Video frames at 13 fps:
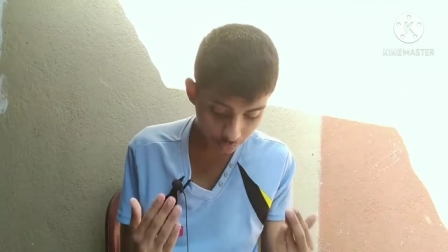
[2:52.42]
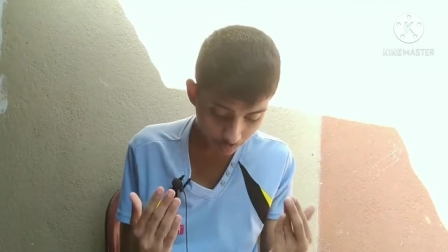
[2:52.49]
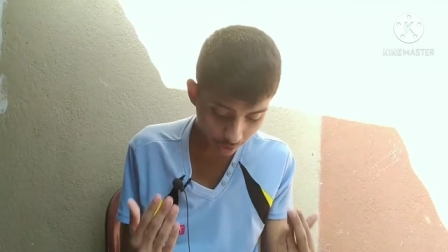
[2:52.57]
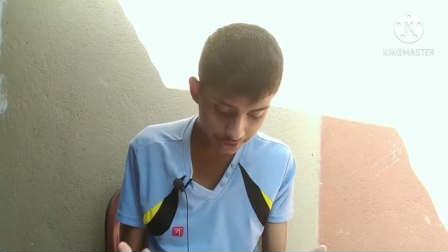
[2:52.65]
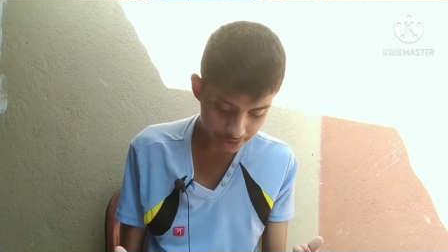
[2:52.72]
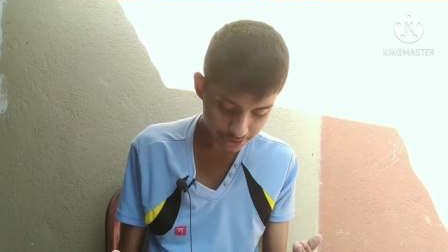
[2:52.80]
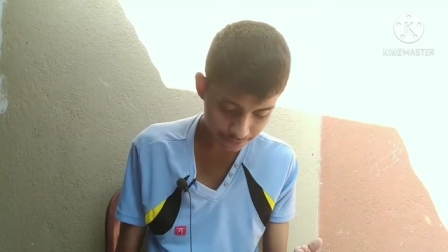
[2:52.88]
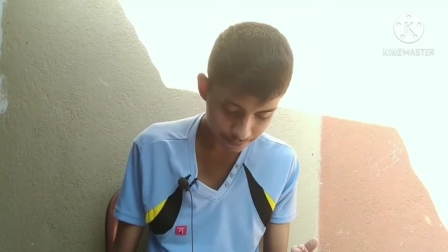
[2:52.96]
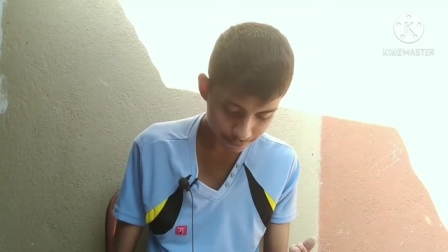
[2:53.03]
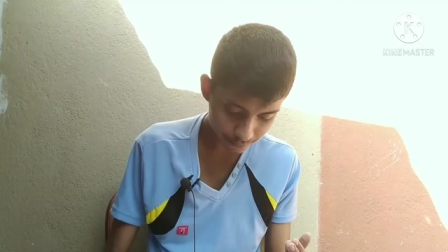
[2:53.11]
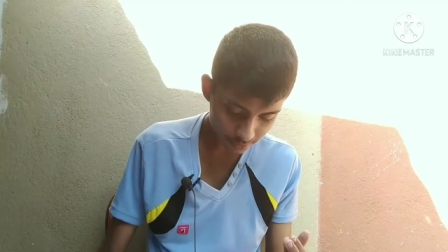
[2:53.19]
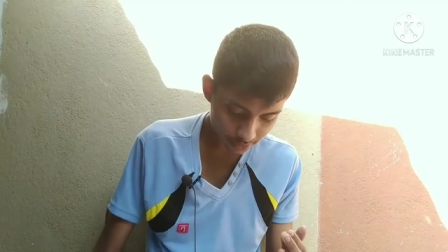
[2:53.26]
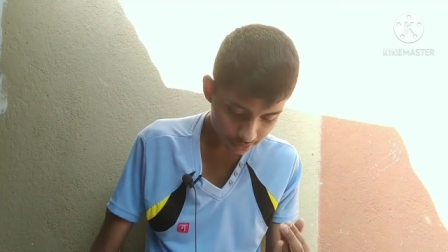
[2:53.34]
are right
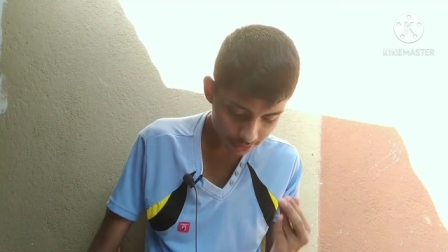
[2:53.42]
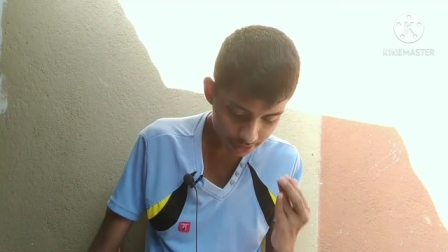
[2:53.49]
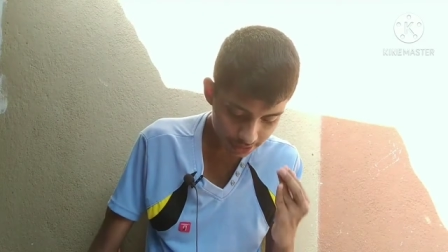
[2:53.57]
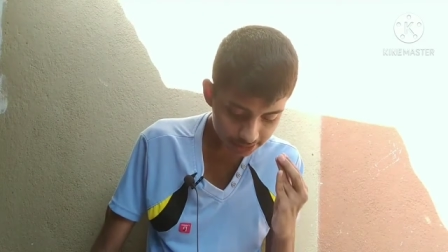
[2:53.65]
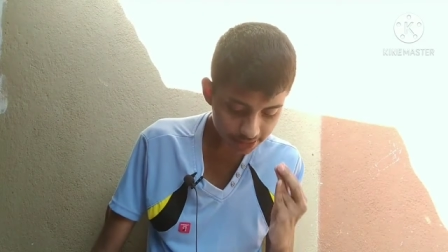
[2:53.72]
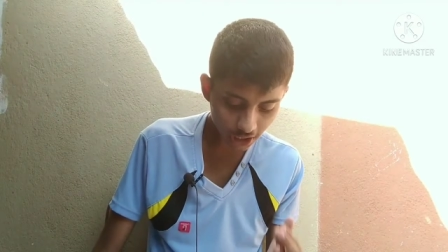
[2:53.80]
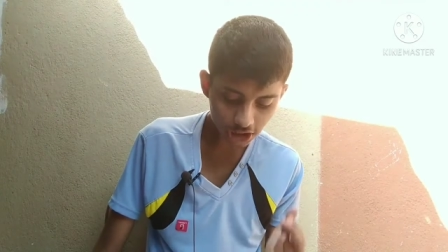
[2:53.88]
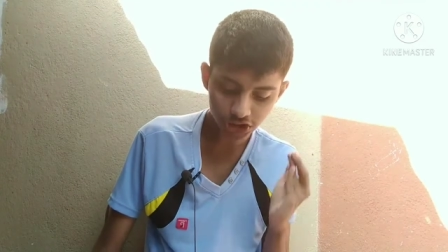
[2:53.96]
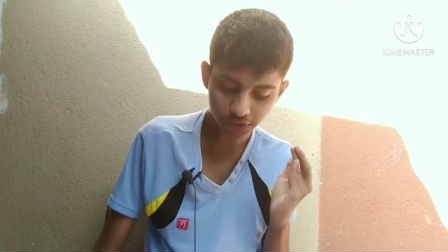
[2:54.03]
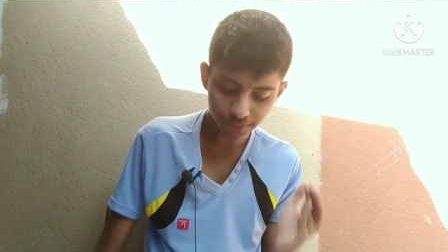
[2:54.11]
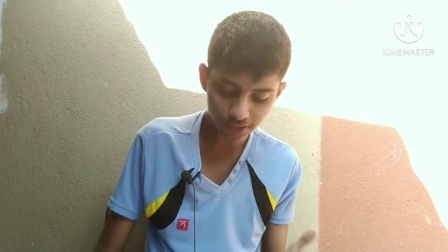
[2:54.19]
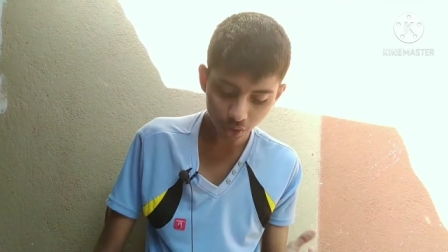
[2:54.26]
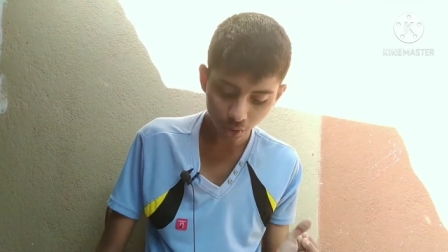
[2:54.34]
in the eyes
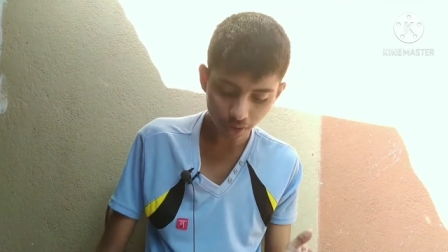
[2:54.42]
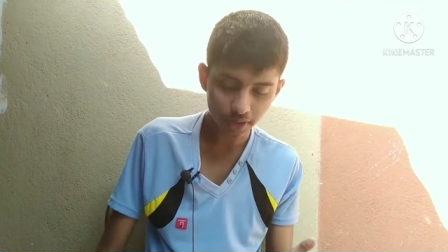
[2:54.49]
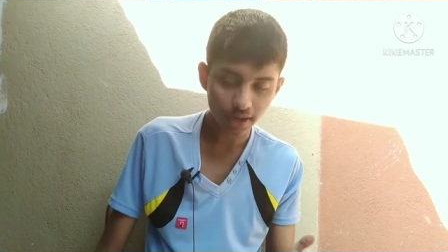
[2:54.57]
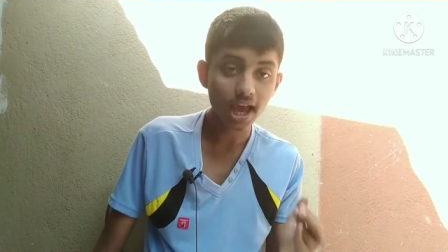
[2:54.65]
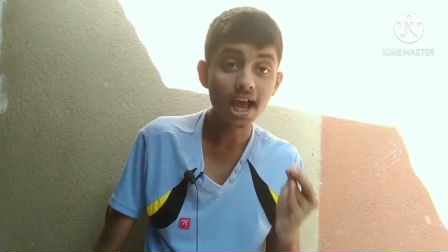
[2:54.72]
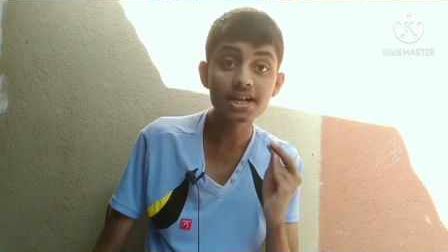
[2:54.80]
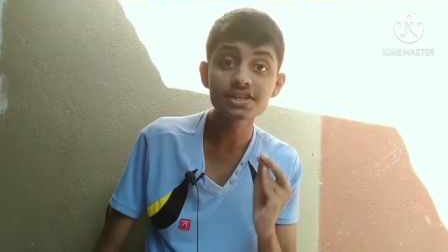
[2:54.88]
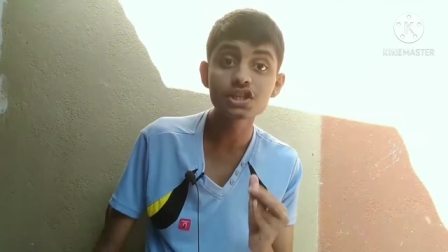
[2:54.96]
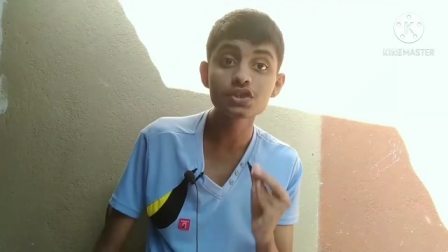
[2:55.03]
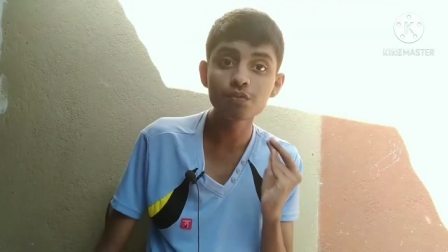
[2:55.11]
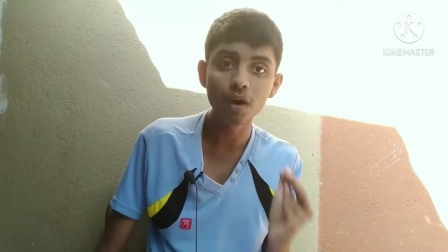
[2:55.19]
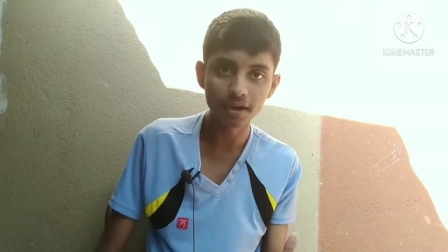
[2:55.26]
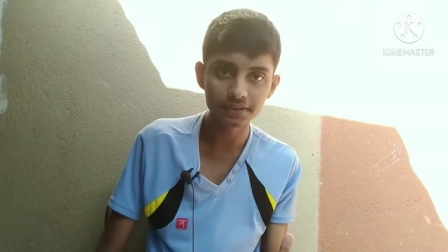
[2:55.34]
of the Lord, as
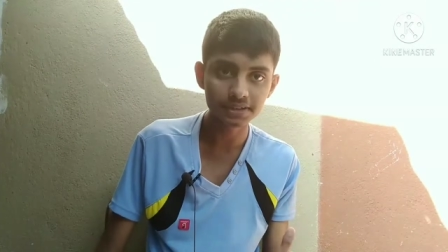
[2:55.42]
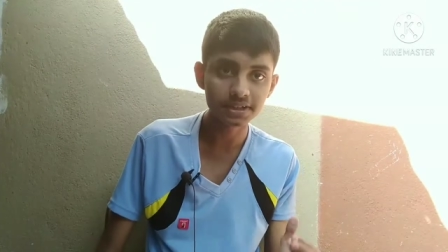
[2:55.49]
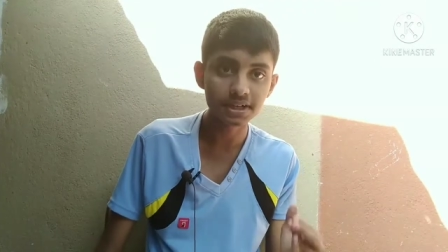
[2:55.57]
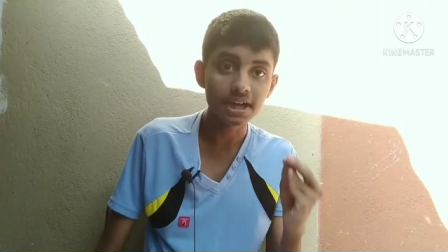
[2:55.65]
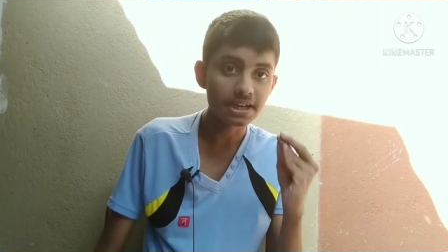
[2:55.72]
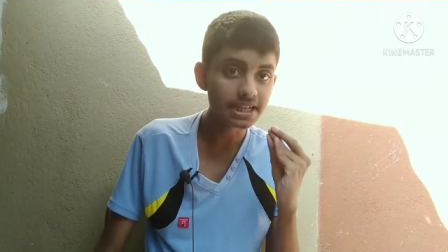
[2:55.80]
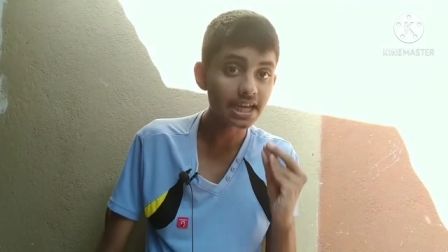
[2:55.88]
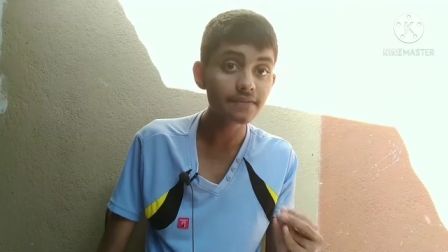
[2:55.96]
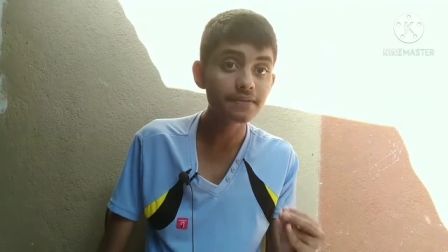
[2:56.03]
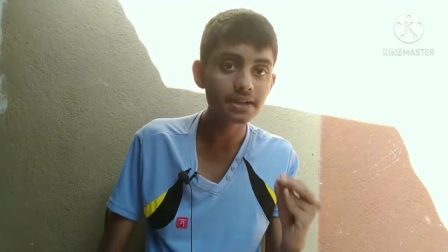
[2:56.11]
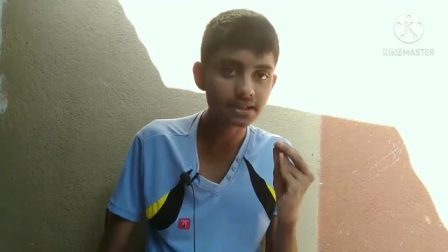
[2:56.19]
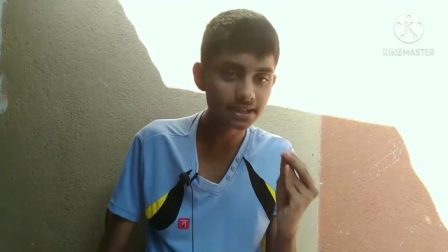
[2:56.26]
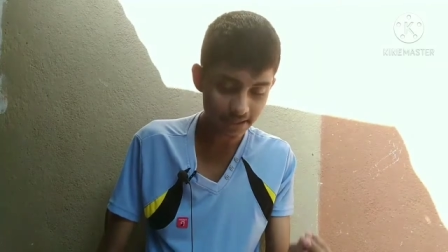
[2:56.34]
his father
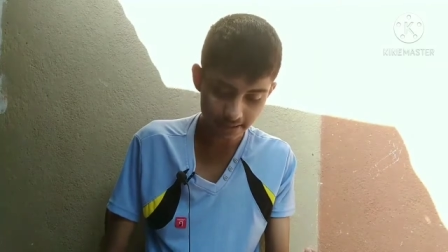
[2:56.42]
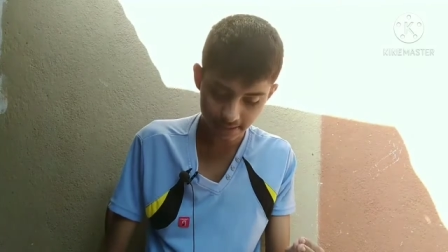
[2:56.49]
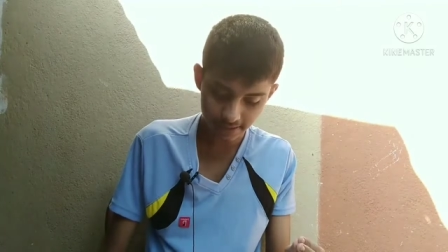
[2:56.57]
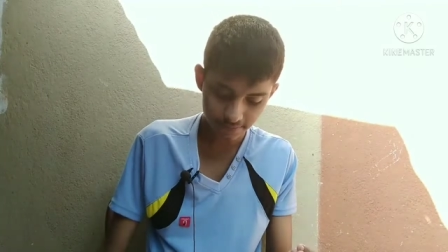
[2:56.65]
David did.